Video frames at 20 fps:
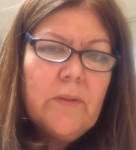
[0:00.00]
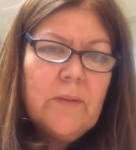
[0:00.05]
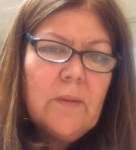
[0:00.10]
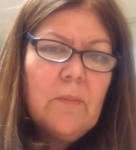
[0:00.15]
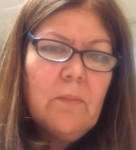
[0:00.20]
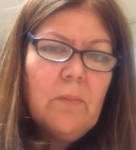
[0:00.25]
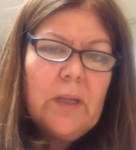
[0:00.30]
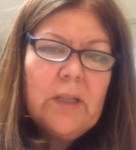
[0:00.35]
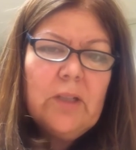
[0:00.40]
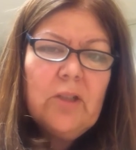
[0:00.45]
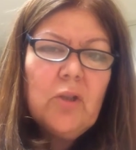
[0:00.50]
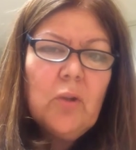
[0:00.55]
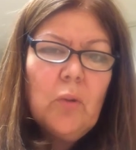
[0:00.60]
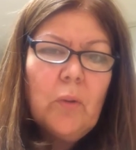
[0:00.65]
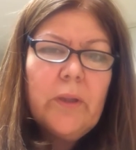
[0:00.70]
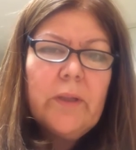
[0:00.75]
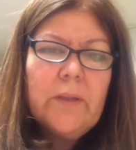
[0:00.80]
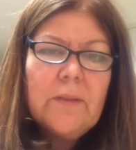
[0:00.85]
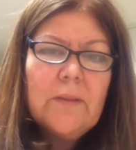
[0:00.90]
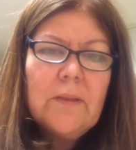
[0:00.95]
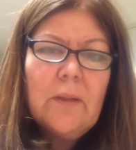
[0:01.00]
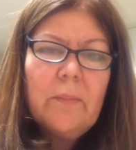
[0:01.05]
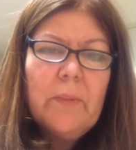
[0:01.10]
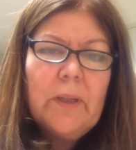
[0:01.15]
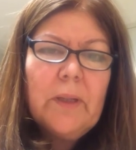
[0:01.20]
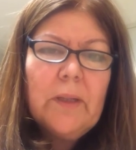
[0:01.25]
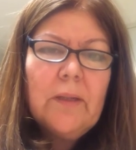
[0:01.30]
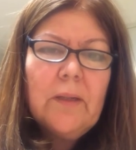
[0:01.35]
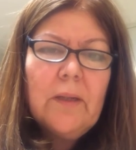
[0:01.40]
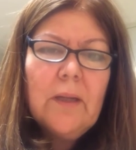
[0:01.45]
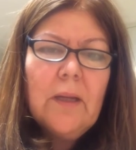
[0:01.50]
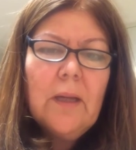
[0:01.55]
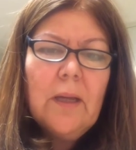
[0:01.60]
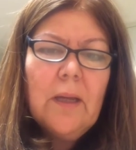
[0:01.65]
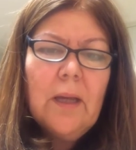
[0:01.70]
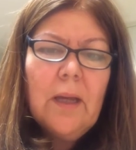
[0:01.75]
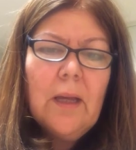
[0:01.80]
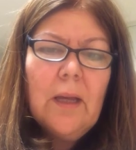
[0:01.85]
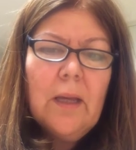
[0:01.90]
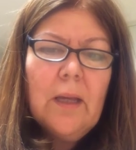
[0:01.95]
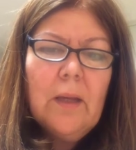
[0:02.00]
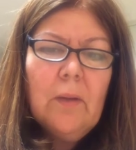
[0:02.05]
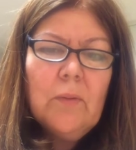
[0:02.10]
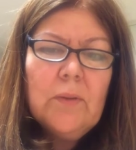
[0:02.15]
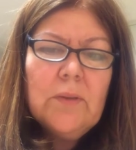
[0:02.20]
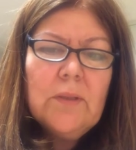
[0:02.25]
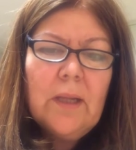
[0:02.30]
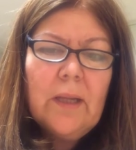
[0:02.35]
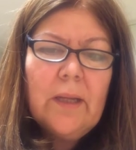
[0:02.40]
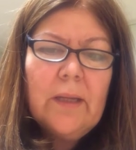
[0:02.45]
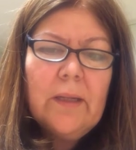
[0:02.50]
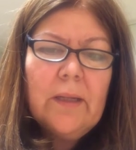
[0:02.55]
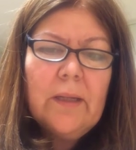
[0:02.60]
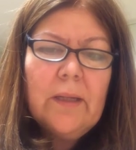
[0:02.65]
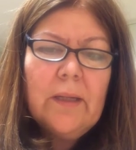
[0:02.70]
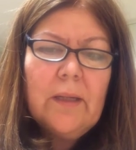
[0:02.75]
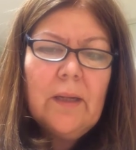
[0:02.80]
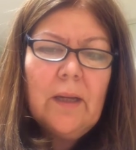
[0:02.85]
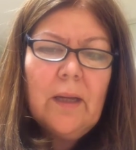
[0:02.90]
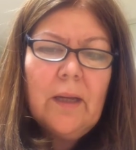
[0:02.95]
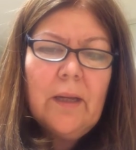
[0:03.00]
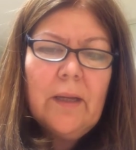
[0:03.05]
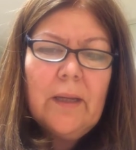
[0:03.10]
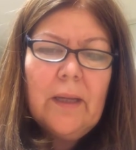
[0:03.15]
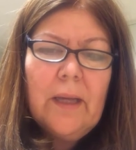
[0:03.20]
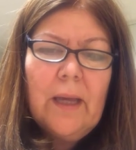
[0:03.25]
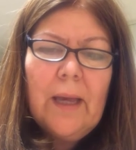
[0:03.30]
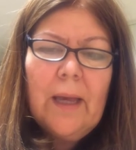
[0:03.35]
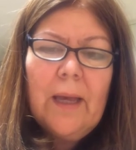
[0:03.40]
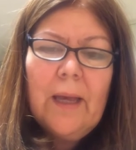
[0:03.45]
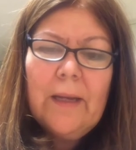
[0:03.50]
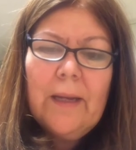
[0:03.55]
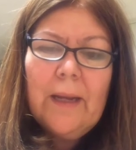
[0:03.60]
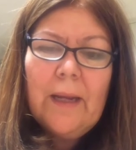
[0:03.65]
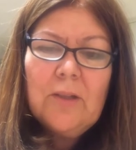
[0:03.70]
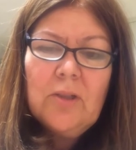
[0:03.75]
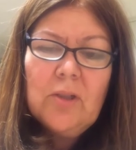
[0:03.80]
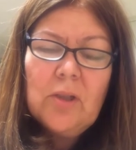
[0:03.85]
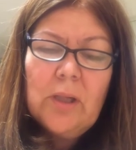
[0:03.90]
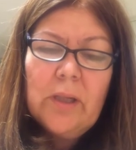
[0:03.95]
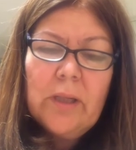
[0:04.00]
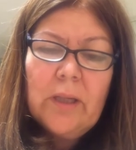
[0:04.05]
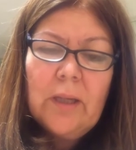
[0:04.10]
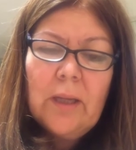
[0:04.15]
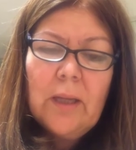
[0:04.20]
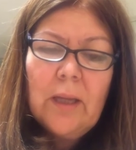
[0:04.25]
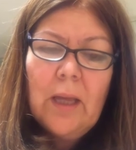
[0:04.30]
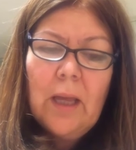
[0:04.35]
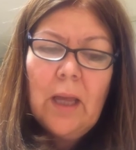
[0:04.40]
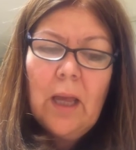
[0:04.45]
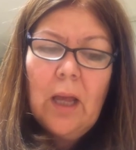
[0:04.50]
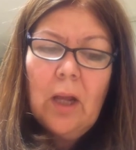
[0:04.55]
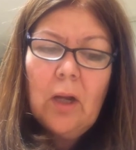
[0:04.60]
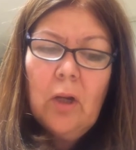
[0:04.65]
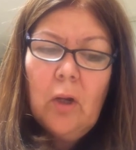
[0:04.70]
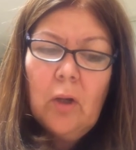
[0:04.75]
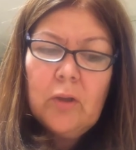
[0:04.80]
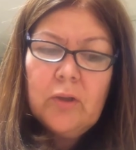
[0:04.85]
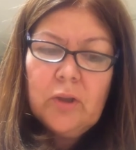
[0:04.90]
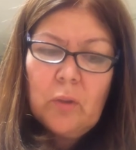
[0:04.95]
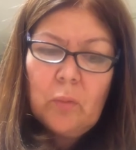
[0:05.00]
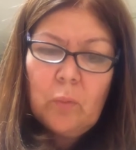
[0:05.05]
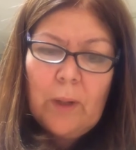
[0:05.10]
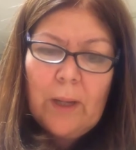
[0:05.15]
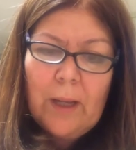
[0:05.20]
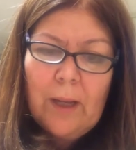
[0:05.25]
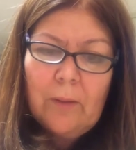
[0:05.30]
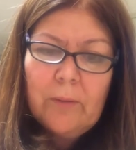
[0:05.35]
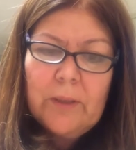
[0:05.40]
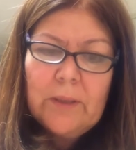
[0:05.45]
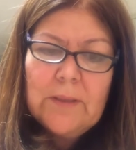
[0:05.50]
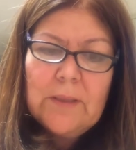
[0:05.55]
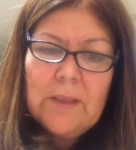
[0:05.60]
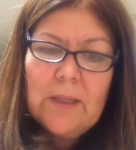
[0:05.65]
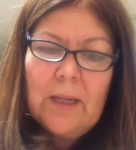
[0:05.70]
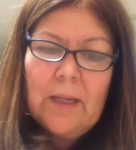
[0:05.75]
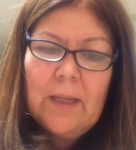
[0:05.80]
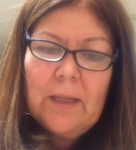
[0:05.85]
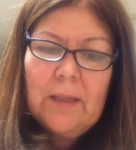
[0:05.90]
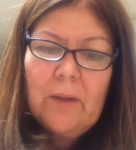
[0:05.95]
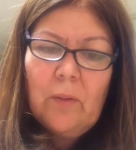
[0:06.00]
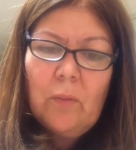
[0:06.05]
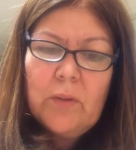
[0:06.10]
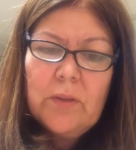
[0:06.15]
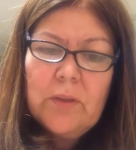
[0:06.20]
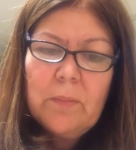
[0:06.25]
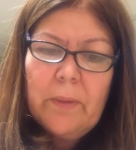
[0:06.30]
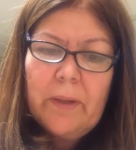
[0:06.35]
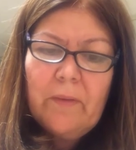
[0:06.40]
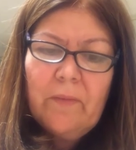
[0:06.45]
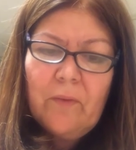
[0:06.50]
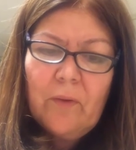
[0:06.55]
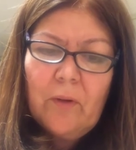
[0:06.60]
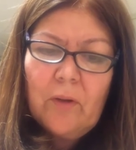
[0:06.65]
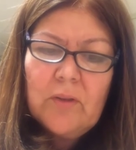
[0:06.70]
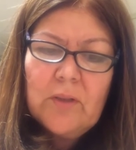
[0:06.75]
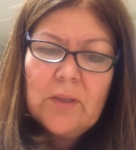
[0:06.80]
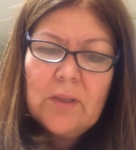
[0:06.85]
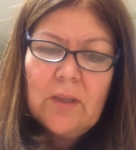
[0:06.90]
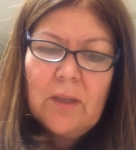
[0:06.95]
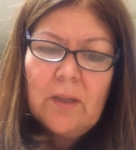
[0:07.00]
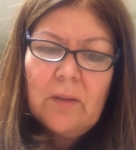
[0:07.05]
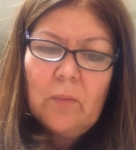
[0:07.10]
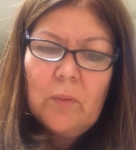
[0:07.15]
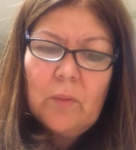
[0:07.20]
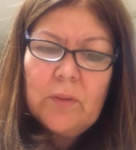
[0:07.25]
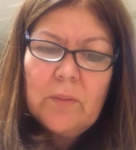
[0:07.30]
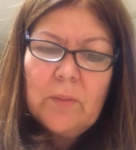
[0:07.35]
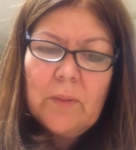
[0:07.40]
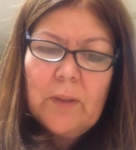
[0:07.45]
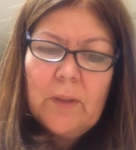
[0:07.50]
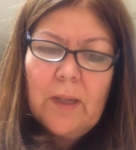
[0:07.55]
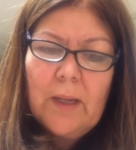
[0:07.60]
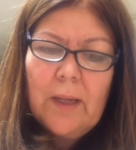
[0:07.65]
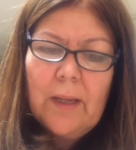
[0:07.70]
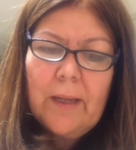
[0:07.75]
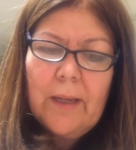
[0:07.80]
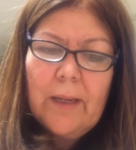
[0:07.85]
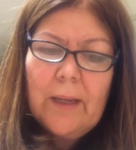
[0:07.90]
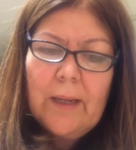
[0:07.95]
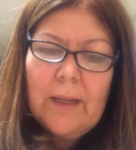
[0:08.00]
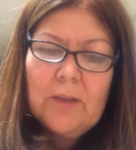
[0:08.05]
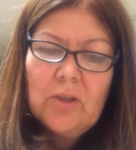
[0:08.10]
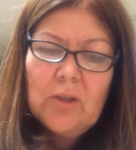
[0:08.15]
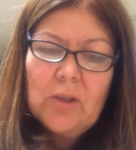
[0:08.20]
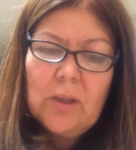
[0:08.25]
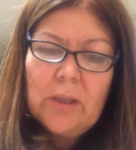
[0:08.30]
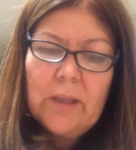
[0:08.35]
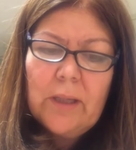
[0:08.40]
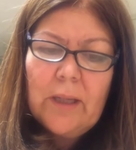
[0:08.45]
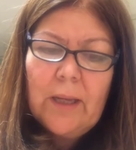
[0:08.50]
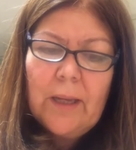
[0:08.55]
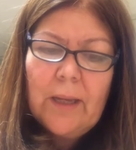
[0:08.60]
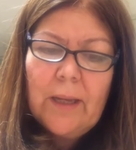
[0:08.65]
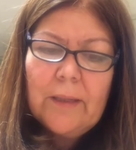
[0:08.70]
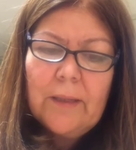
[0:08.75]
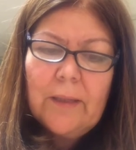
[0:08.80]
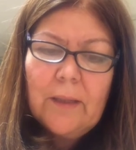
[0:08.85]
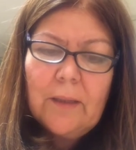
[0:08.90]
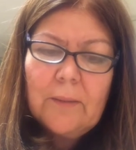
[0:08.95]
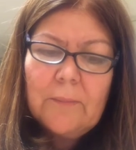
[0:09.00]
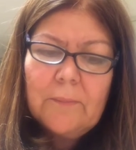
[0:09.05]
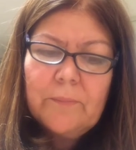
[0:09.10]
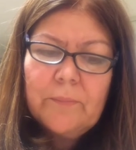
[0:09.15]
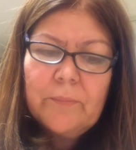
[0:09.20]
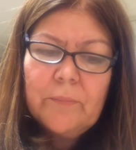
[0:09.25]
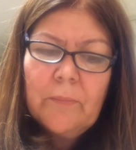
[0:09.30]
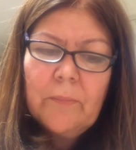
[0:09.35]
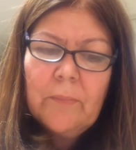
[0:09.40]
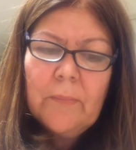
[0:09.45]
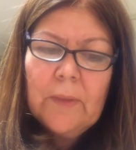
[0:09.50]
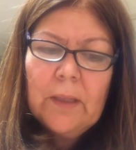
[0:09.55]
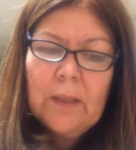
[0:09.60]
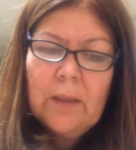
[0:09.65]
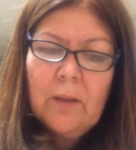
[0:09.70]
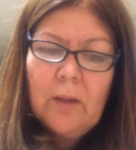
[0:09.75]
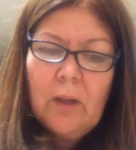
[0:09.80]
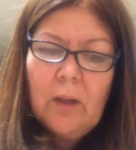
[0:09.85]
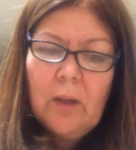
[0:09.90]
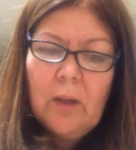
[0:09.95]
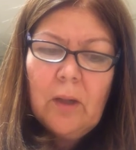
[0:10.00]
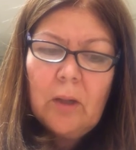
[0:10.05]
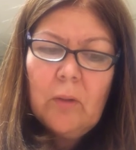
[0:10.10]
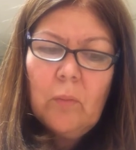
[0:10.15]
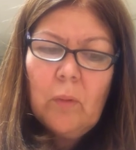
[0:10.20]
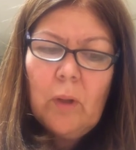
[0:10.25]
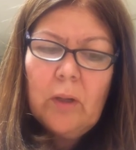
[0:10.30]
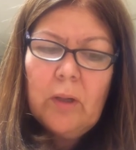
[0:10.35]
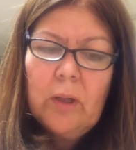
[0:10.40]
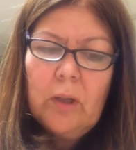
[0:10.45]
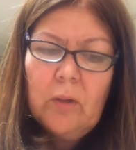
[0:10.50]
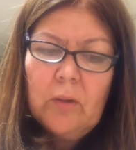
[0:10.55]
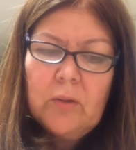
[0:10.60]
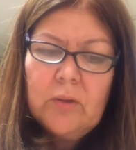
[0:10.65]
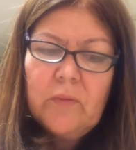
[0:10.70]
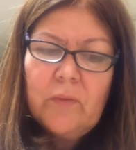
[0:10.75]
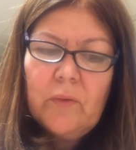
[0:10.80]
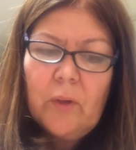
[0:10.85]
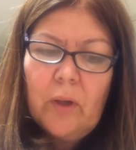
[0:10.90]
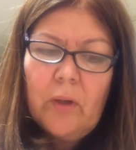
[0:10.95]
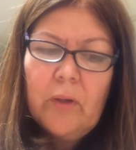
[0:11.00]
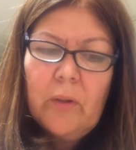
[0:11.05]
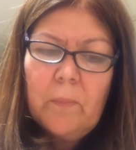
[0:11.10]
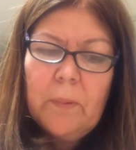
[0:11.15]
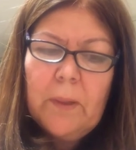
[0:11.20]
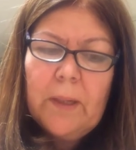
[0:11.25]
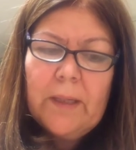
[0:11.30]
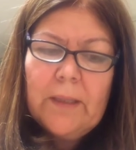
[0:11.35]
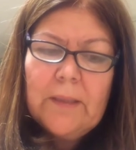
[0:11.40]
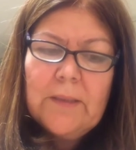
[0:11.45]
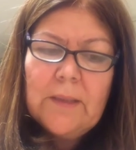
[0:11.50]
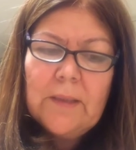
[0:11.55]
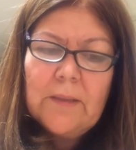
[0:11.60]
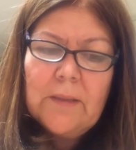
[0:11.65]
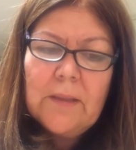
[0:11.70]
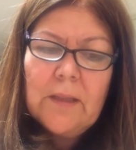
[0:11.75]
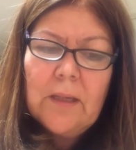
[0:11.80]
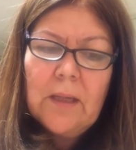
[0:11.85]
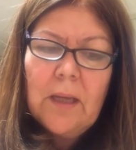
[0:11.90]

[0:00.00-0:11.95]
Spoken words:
my choice. I mean, it was like I had actually looked around. It's not like it was my first. I actually had gone around and looked for other places,